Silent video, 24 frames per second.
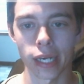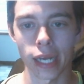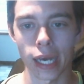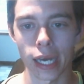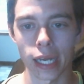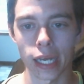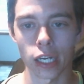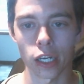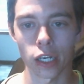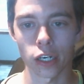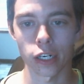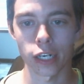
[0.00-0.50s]

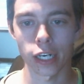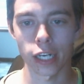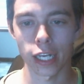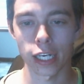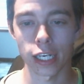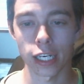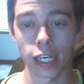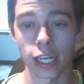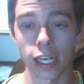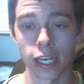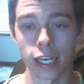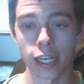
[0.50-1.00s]

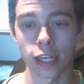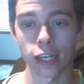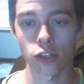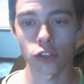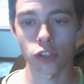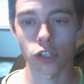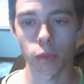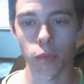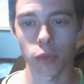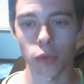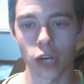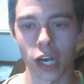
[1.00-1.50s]
999
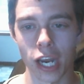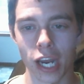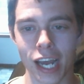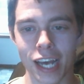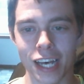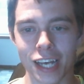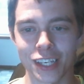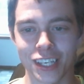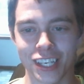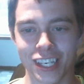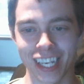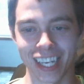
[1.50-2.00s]
nails up your
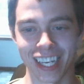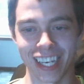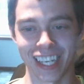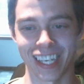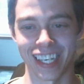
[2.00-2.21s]
ass